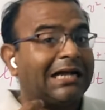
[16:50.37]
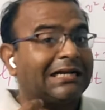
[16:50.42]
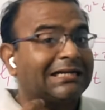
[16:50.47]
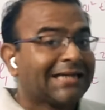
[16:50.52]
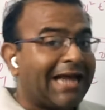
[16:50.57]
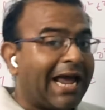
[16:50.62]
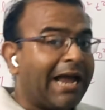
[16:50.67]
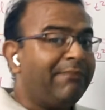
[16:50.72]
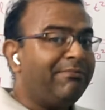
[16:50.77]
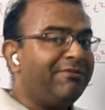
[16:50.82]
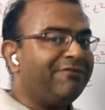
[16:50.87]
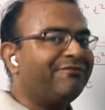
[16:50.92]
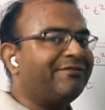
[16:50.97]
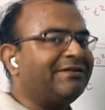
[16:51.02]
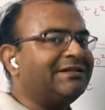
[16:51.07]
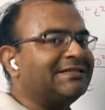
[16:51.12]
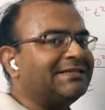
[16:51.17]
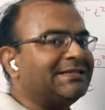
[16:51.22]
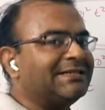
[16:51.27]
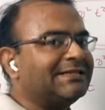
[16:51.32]
time
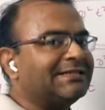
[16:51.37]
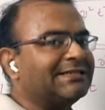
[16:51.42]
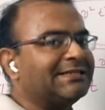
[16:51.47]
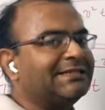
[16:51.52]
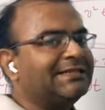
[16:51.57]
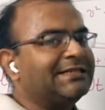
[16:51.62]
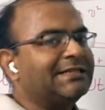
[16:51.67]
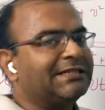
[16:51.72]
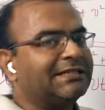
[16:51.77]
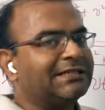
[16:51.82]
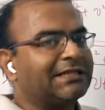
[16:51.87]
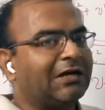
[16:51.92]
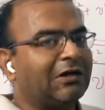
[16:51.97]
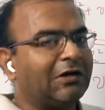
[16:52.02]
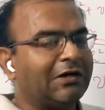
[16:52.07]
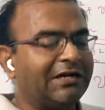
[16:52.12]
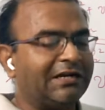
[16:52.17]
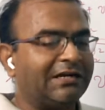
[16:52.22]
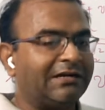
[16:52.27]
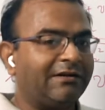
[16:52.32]
differences
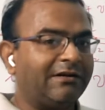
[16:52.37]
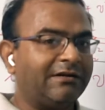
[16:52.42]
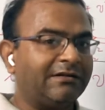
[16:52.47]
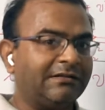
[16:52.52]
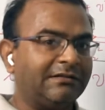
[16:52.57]
and